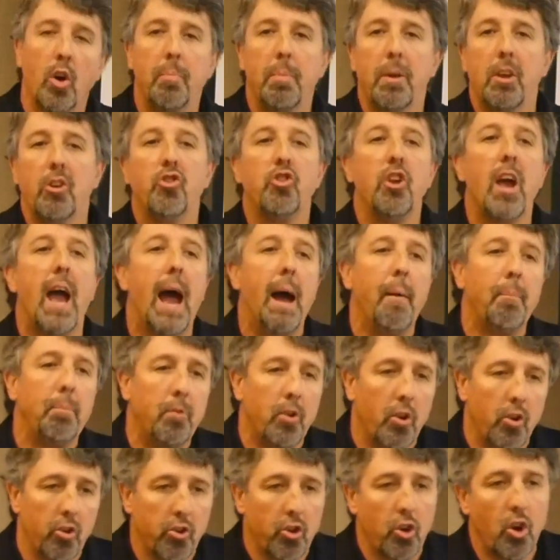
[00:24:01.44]
Could be
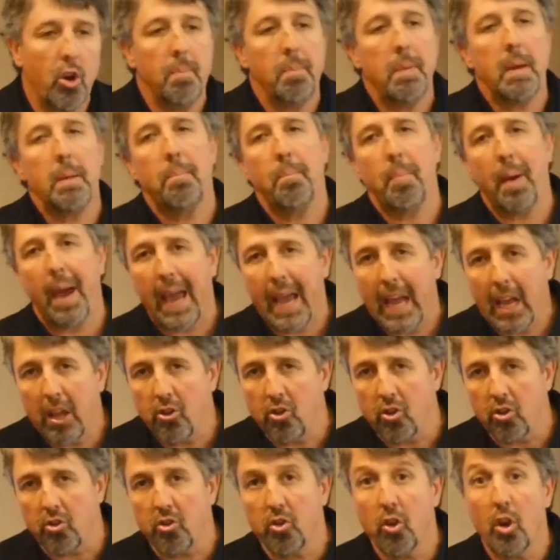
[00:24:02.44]
chapters, could be
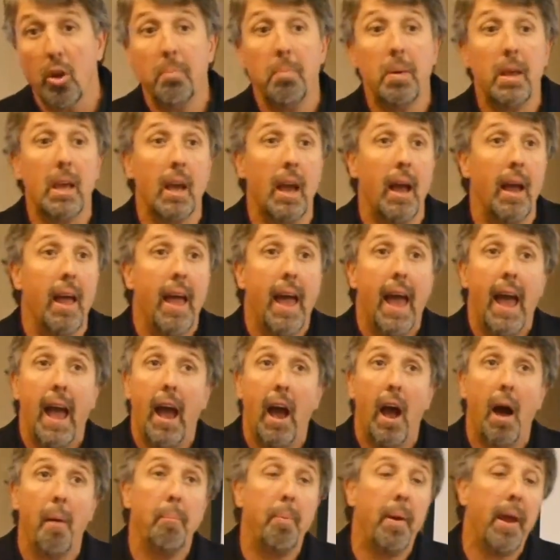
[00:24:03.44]
pages, could be a,
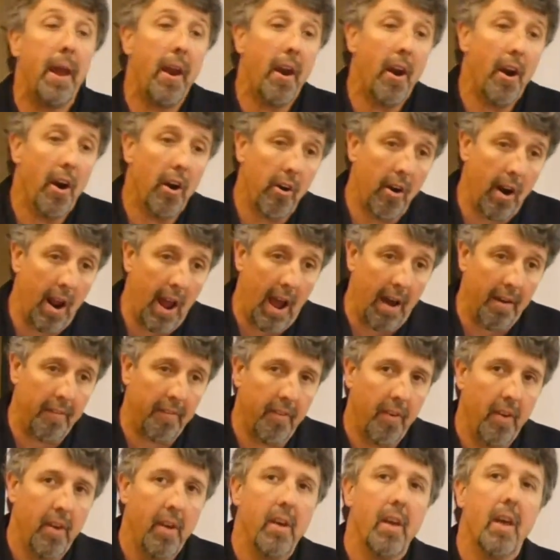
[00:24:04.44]
a paragraph.
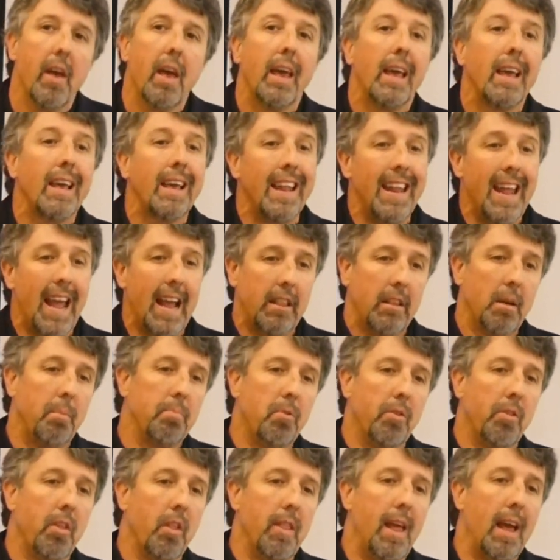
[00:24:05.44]
Connect up
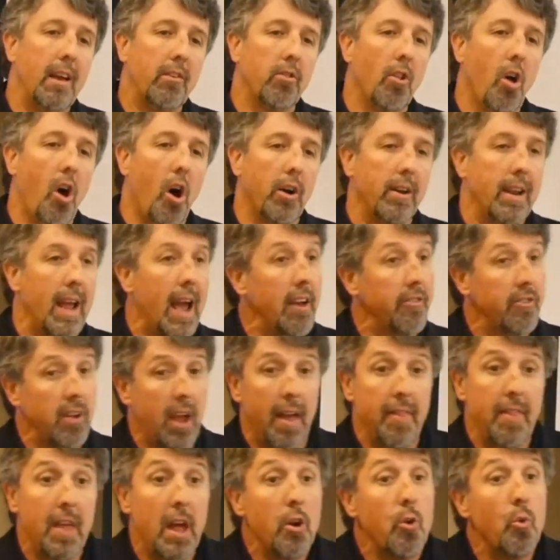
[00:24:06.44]
to the next long dash
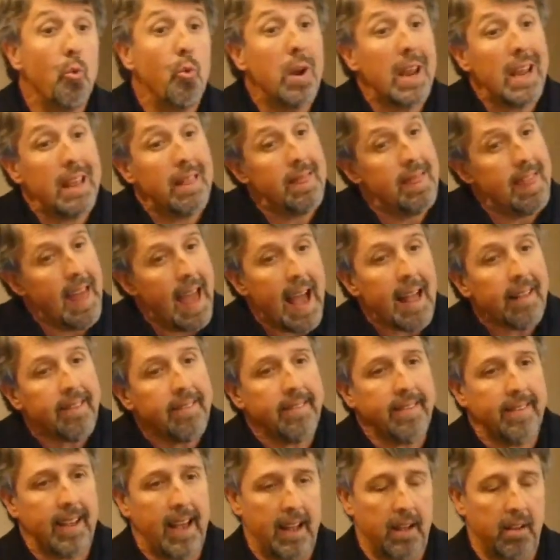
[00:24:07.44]
and then read that
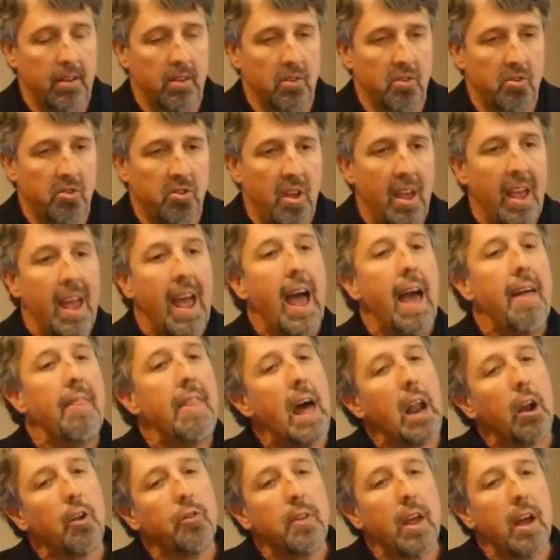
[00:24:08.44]
sentence and
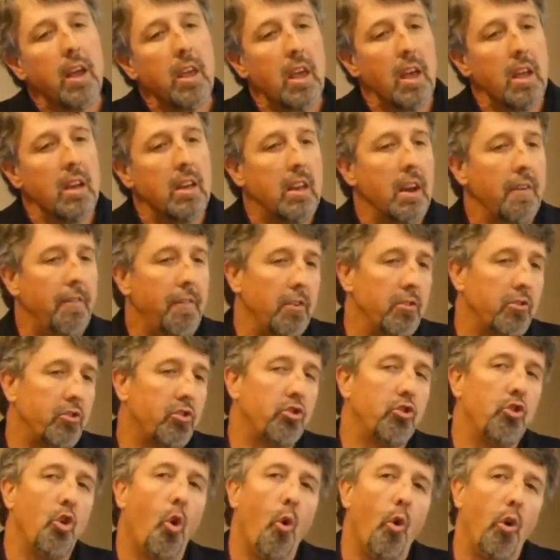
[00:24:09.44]
that'll tell you a different
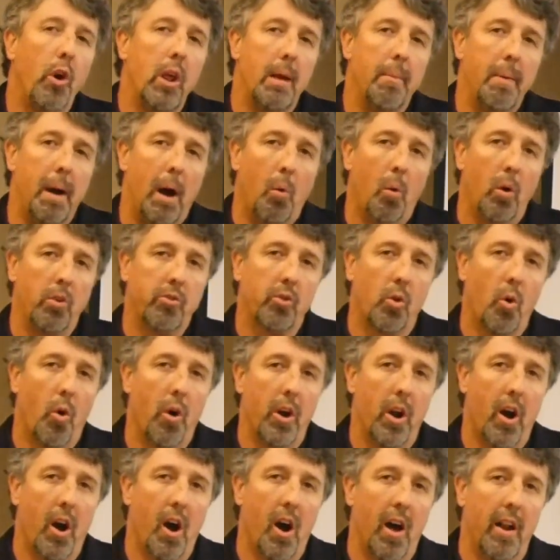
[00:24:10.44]
story about what's
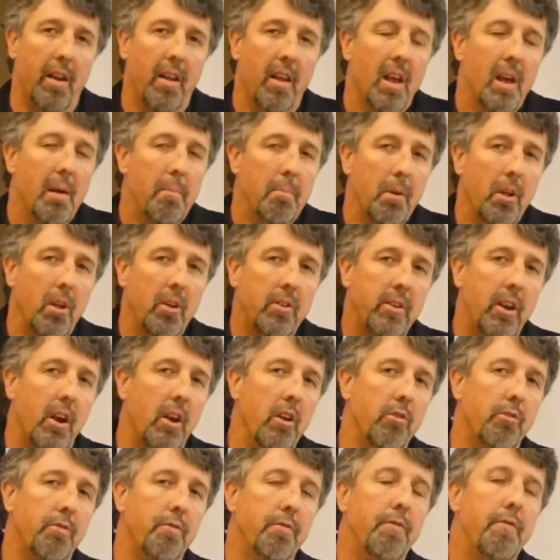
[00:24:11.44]
going on.
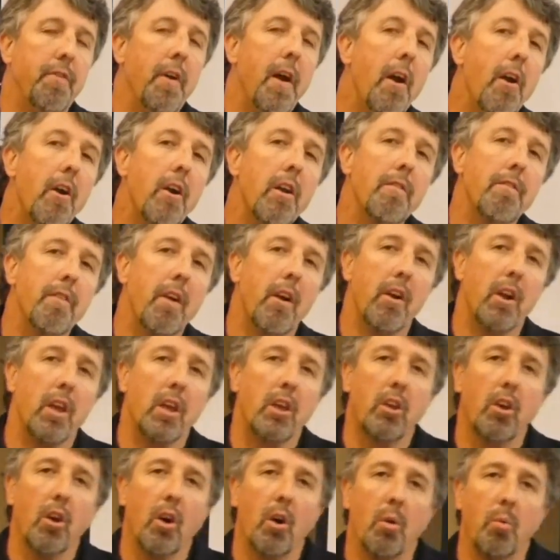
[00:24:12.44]
Military is very, very
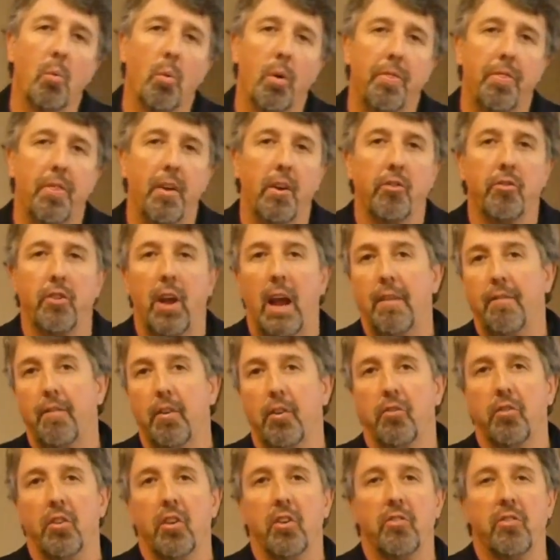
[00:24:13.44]
good with their
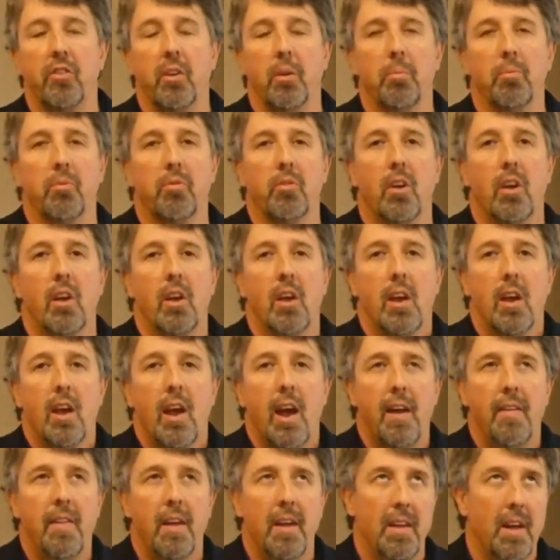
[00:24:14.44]
cipher systems
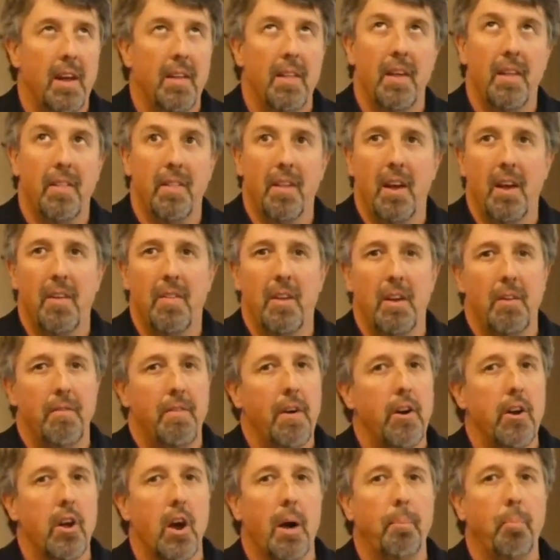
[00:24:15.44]
and, and, and they're
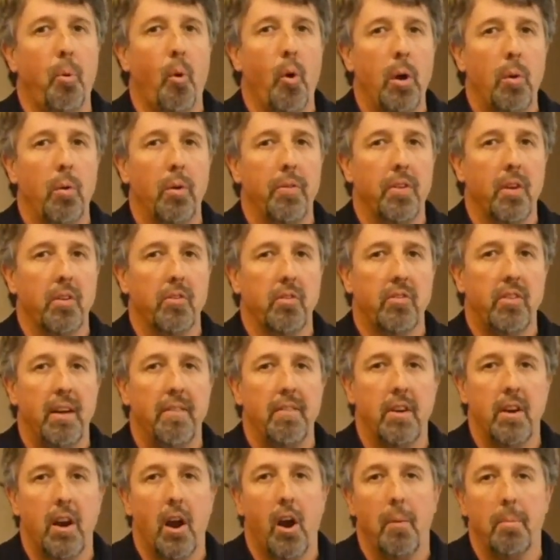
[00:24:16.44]
very on point with the
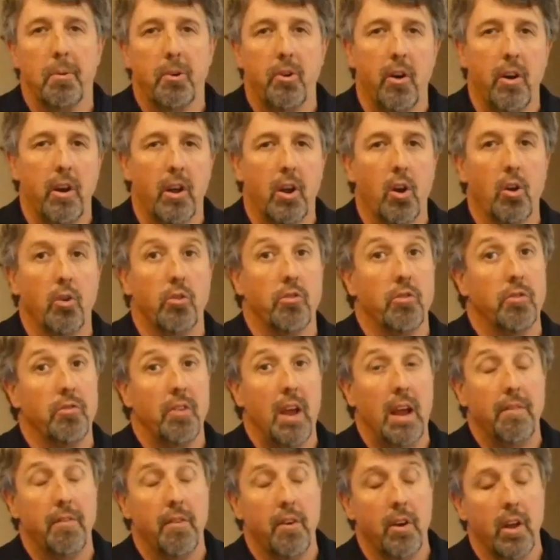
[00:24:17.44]
seven arbitrary codes of
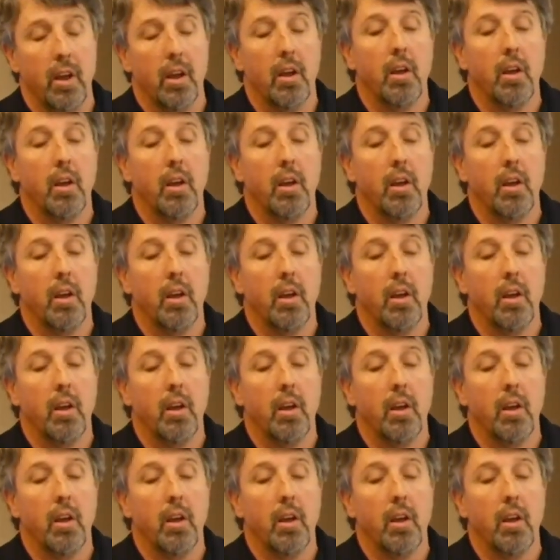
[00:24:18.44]
ciphering.